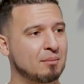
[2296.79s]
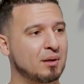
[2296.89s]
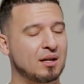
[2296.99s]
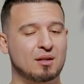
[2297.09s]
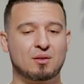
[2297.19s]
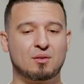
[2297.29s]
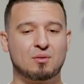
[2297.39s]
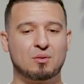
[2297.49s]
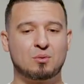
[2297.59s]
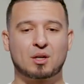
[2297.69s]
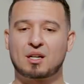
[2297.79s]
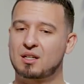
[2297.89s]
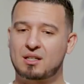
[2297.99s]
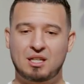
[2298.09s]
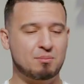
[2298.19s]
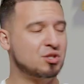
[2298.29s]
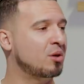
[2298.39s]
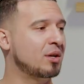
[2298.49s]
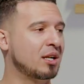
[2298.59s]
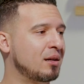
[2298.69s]
but we're going to keep
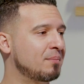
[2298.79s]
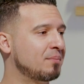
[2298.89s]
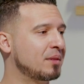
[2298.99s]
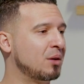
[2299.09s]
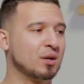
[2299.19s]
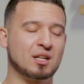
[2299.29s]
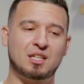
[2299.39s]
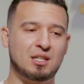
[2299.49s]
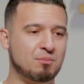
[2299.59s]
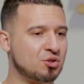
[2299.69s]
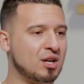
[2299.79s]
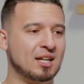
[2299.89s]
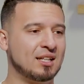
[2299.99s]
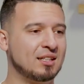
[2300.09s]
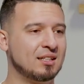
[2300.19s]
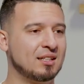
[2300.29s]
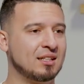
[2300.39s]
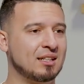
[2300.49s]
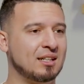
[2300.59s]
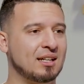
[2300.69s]
showing up and we're going to keep trying.
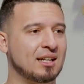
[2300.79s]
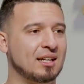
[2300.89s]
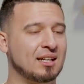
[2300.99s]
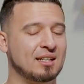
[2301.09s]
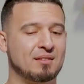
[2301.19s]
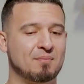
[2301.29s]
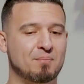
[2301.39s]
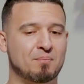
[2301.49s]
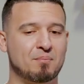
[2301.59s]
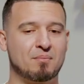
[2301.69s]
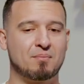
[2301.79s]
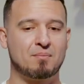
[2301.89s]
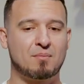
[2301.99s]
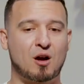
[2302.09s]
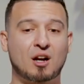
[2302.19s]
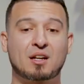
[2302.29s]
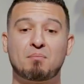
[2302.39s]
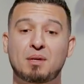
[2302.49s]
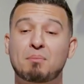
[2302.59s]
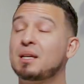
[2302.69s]
And our
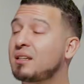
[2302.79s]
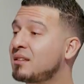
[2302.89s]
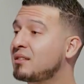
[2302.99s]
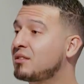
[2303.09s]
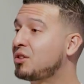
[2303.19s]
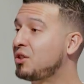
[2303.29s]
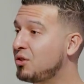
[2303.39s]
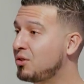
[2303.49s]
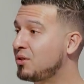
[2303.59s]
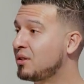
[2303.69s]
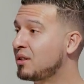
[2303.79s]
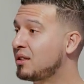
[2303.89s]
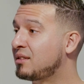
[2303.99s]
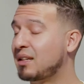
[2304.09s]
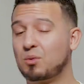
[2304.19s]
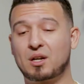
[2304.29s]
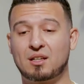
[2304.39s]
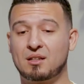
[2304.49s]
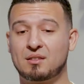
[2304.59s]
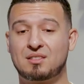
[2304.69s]
commitment to you is that we're
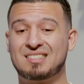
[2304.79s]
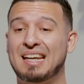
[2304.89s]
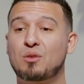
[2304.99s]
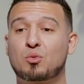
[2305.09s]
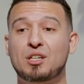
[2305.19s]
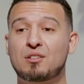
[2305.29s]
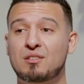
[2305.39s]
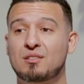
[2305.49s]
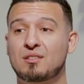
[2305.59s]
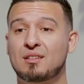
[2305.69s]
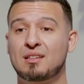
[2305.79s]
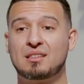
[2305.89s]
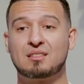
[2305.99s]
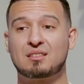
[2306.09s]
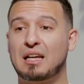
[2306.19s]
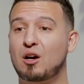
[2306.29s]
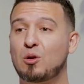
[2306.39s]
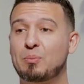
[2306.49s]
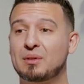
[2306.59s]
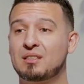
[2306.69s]
going to stay real, stay
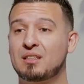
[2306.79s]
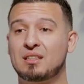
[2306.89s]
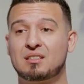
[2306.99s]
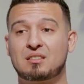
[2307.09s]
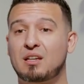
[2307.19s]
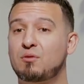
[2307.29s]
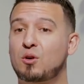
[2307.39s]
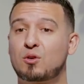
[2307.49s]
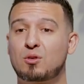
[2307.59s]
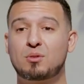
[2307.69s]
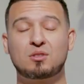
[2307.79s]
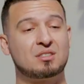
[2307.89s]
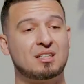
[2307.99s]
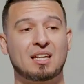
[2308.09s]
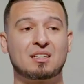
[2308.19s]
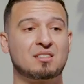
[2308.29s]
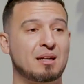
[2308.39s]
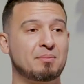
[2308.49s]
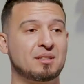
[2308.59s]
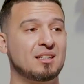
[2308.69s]
open, stay vulnerable, stay
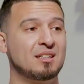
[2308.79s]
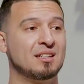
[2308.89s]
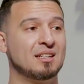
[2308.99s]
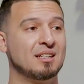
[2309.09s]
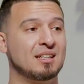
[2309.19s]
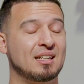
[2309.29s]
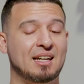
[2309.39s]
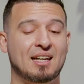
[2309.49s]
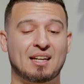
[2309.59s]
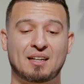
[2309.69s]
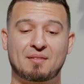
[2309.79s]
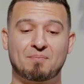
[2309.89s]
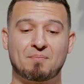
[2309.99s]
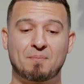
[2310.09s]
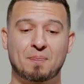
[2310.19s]
accepting. And